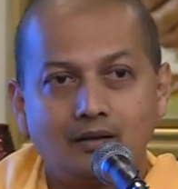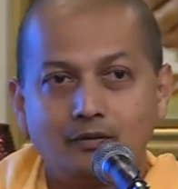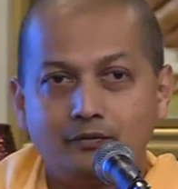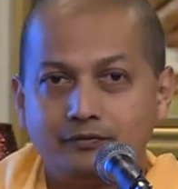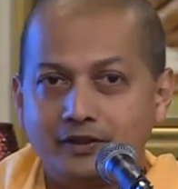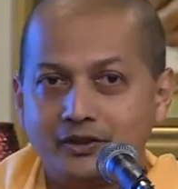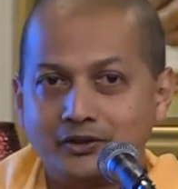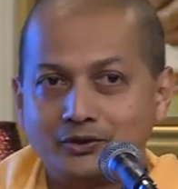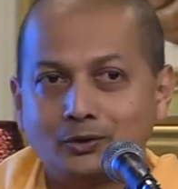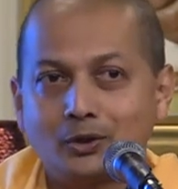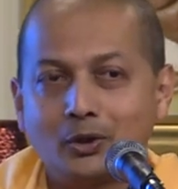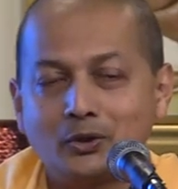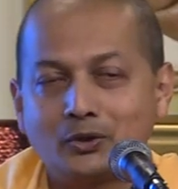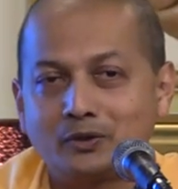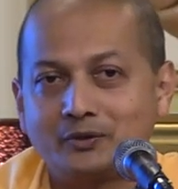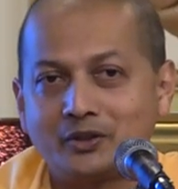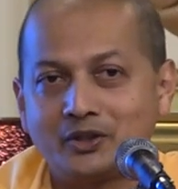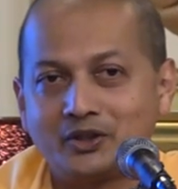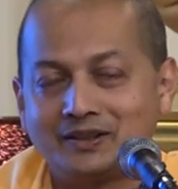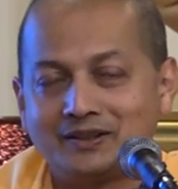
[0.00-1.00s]
First
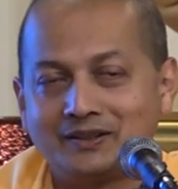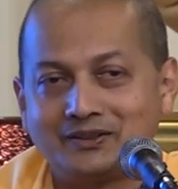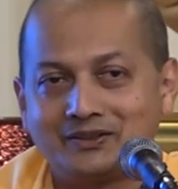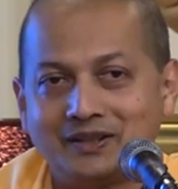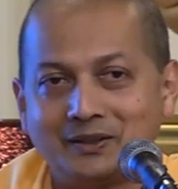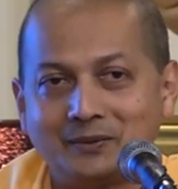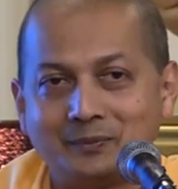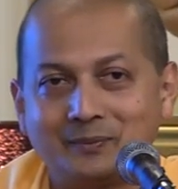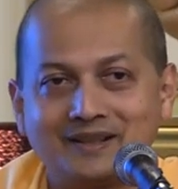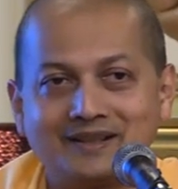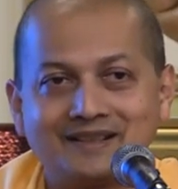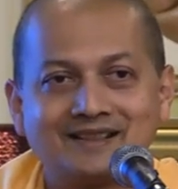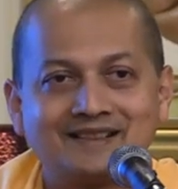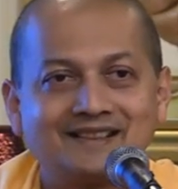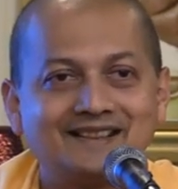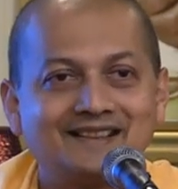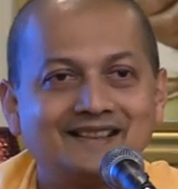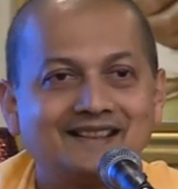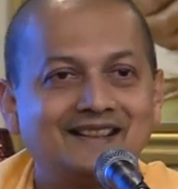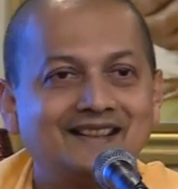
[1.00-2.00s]
controversial statement.
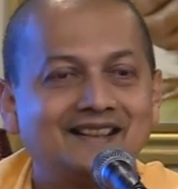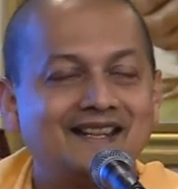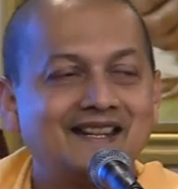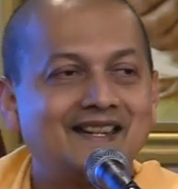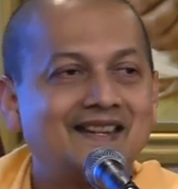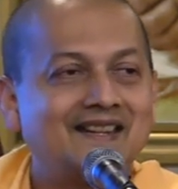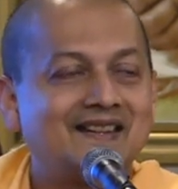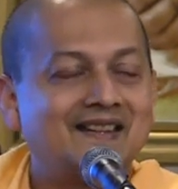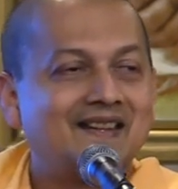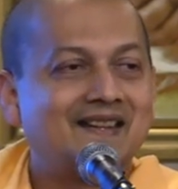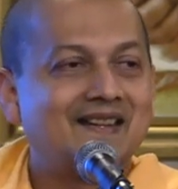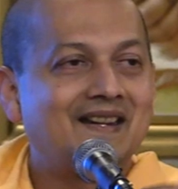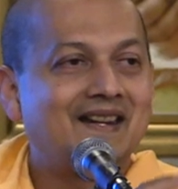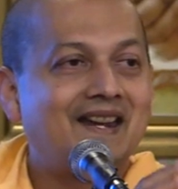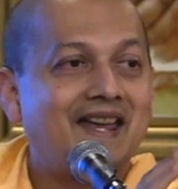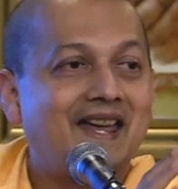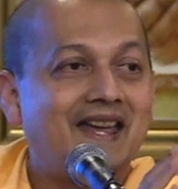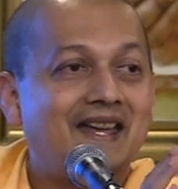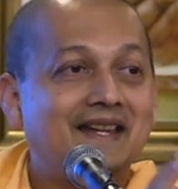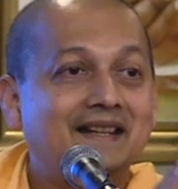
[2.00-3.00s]

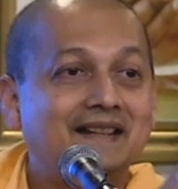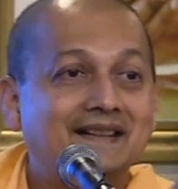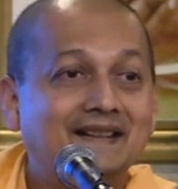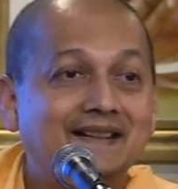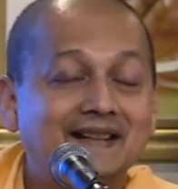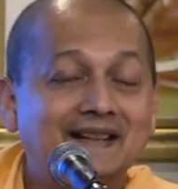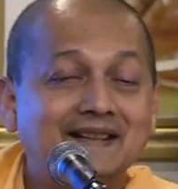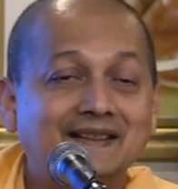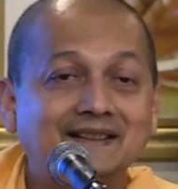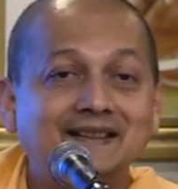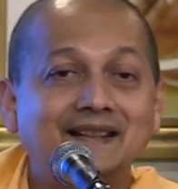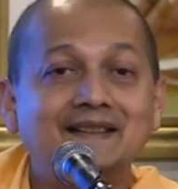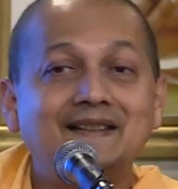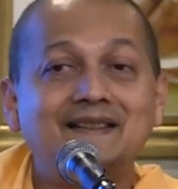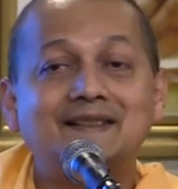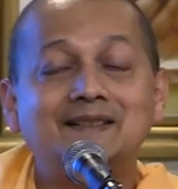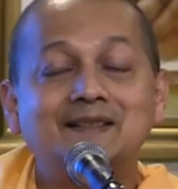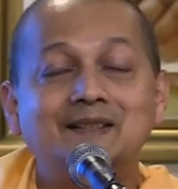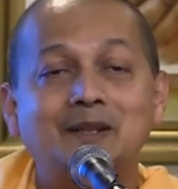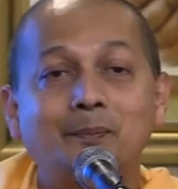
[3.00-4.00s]

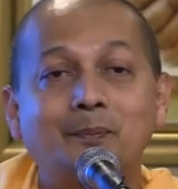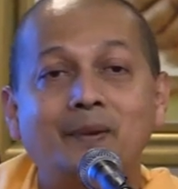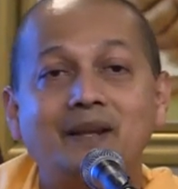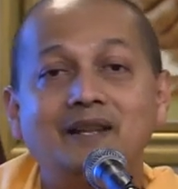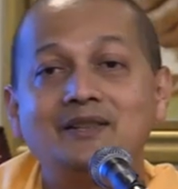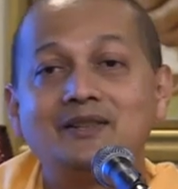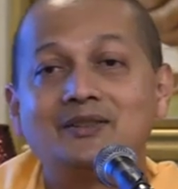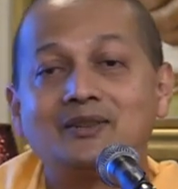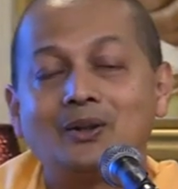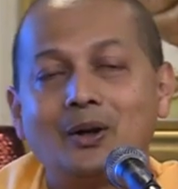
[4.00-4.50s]
Existence depends